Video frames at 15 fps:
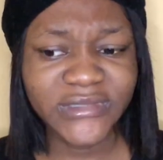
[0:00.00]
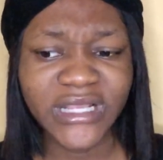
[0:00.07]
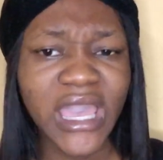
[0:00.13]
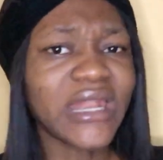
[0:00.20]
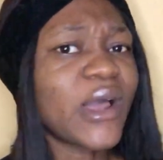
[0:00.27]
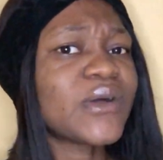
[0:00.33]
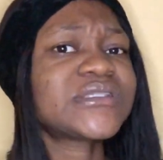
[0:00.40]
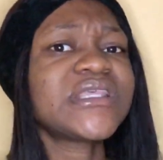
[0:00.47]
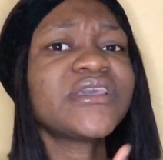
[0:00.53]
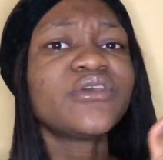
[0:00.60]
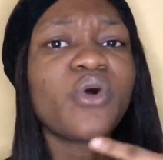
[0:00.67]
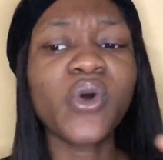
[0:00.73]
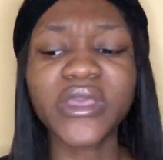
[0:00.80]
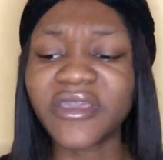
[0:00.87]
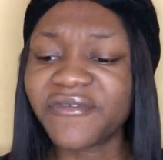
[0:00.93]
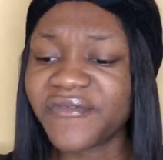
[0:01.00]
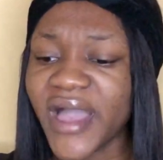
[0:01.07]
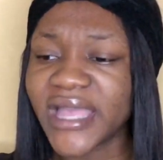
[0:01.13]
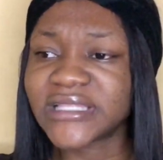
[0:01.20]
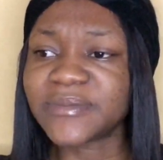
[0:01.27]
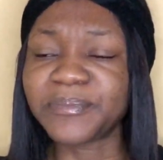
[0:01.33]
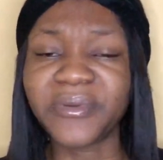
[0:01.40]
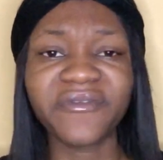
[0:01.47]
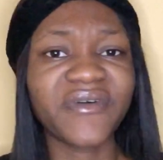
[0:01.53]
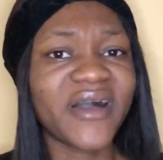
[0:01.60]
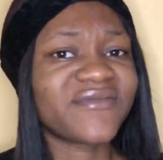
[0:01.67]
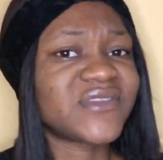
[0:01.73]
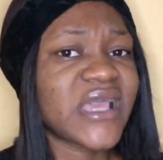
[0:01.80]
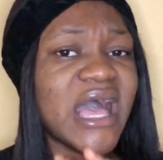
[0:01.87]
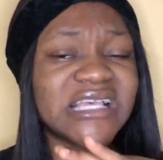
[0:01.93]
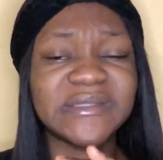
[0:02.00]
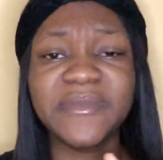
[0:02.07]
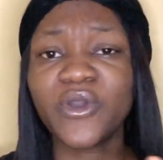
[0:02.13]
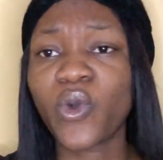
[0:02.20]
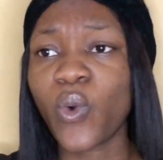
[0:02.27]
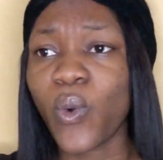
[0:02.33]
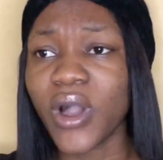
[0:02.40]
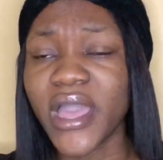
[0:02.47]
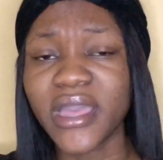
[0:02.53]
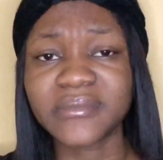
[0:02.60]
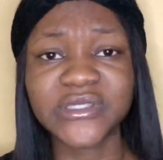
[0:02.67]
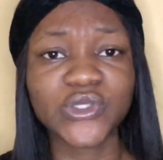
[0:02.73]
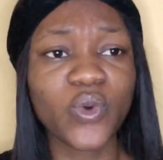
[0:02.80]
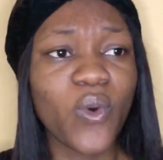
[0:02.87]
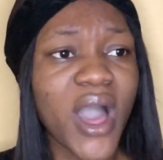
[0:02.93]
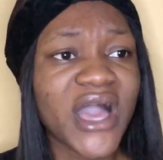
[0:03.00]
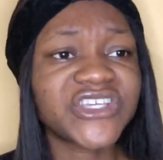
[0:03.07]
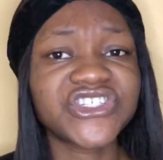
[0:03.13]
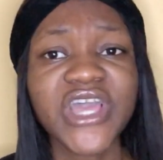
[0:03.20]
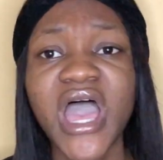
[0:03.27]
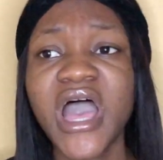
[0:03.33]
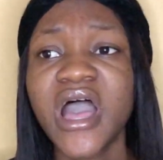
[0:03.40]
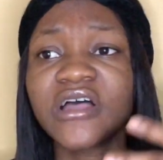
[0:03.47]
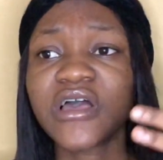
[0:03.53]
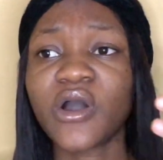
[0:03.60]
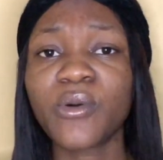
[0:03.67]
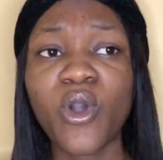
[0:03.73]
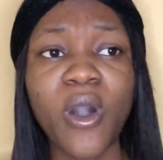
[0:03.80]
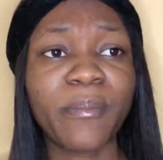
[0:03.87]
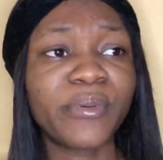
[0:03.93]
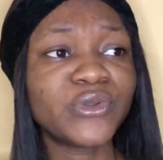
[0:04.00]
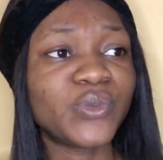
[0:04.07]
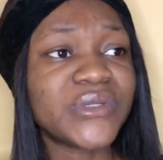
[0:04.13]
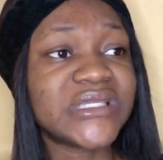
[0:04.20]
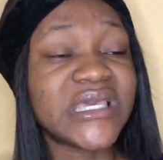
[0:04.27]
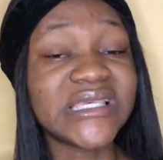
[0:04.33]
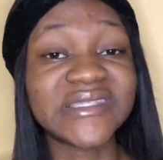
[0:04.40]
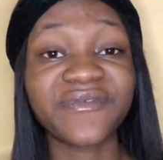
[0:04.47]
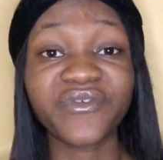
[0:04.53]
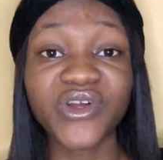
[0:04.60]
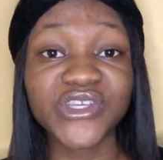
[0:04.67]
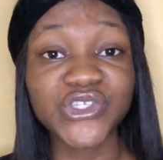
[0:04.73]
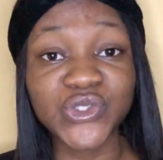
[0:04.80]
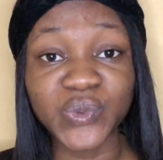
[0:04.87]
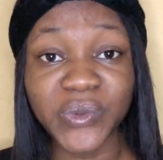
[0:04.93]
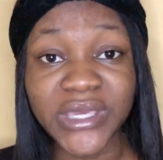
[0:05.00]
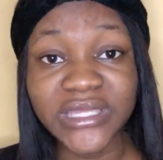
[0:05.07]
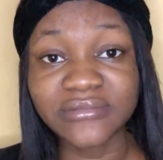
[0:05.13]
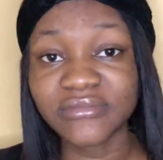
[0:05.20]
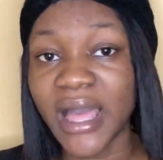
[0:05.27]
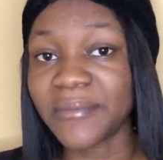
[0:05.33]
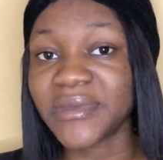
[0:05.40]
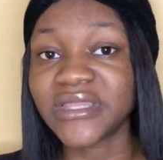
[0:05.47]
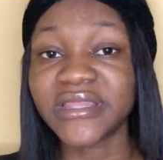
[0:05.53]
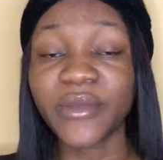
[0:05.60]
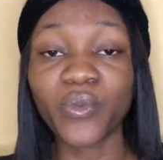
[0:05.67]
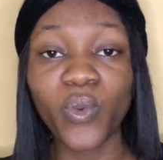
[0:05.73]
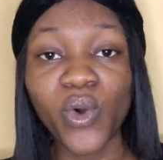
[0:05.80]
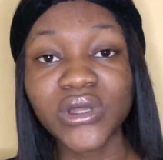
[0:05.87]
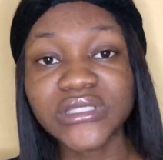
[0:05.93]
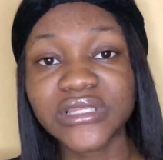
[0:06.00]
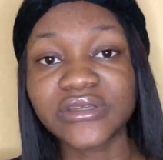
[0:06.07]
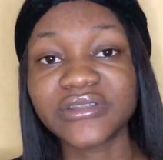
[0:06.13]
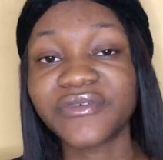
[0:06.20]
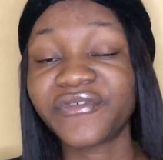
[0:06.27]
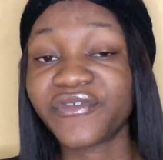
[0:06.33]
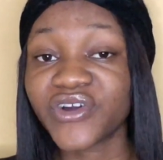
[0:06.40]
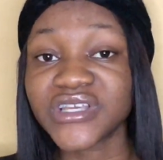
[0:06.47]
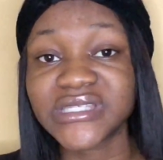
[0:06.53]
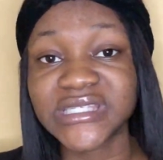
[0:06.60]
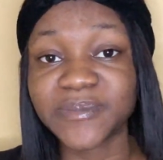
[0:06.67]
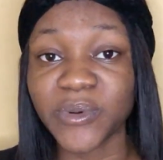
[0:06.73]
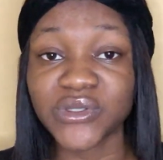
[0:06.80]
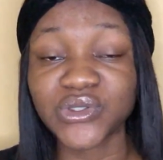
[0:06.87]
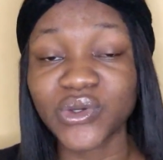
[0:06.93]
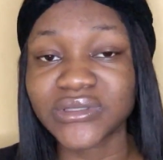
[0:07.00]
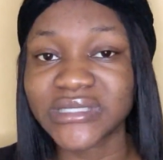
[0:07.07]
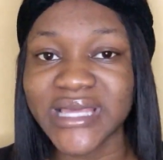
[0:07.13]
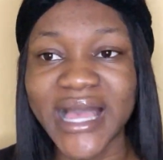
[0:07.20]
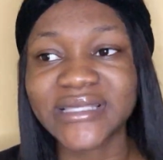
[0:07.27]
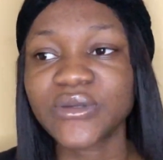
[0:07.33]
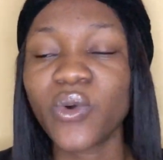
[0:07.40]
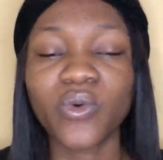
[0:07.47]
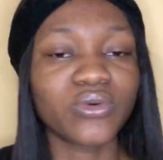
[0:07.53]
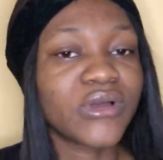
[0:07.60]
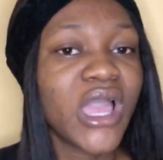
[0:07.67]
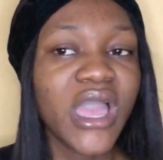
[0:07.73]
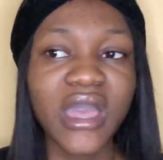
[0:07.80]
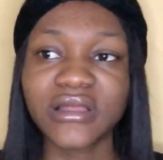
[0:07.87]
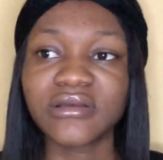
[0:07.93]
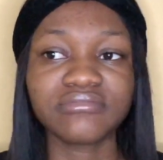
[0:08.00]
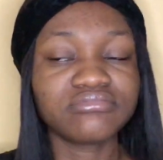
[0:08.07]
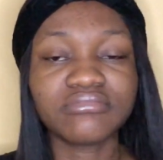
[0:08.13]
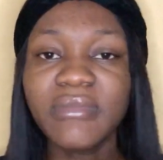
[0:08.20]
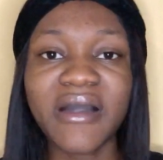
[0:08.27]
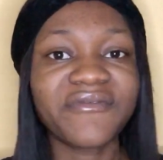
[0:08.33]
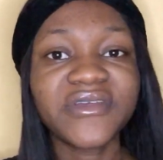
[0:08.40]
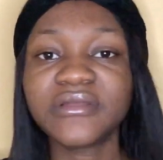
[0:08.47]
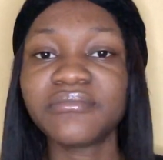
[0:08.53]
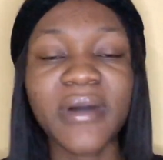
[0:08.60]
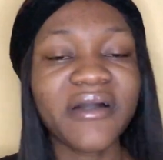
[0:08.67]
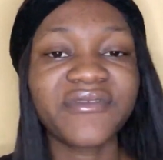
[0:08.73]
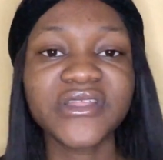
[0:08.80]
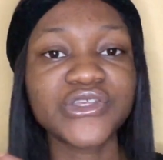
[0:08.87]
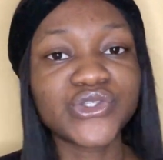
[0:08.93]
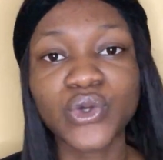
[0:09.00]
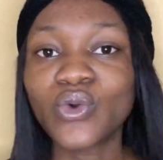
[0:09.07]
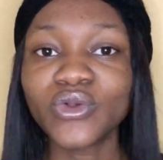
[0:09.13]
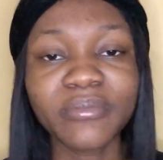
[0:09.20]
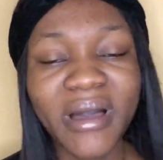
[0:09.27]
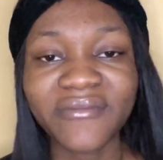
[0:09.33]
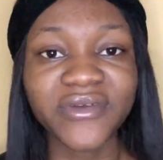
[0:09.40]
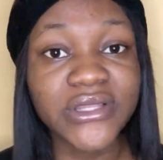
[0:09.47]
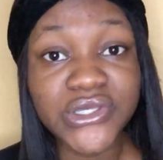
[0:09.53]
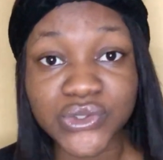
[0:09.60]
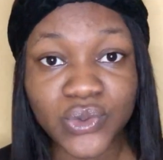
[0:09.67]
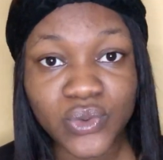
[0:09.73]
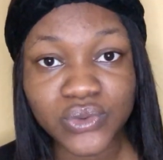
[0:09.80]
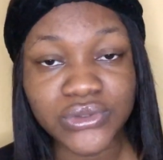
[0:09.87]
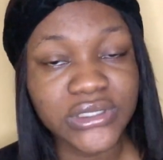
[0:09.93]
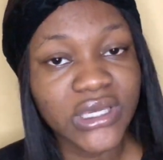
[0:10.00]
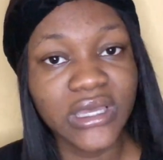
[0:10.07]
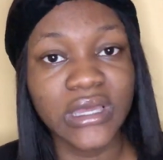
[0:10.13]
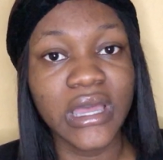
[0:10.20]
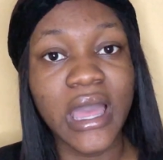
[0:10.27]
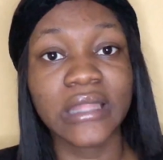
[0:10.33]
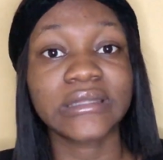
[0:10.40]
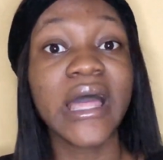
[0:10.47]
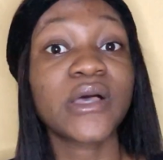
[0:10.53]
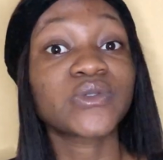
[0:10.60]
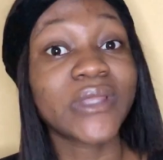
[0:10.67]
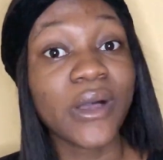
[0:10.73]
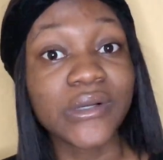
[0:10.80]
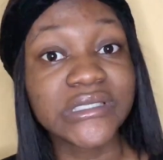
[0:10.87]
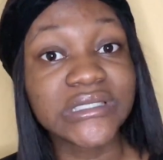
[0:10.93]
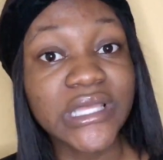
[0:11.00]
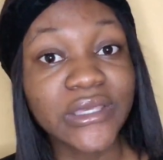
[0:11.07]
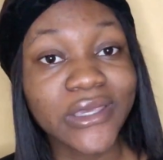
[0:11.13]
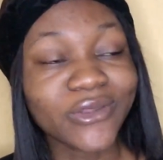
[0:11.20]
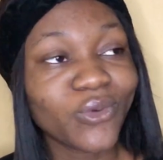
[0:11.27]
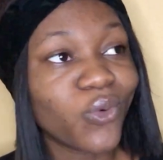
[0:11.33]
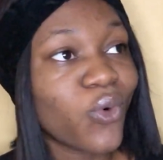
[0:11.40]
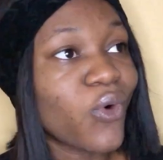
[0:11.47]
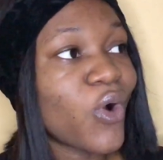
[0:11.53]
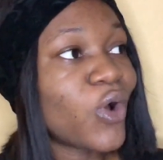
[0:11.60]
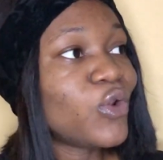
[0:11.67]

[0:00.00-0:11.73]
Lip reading: And I was thinking, okay, fine, the beef has been squashed, coupled with his first win. I mean, they won the first sponsored tag. Oh, Marvin is good. That's what I was thinking, oh.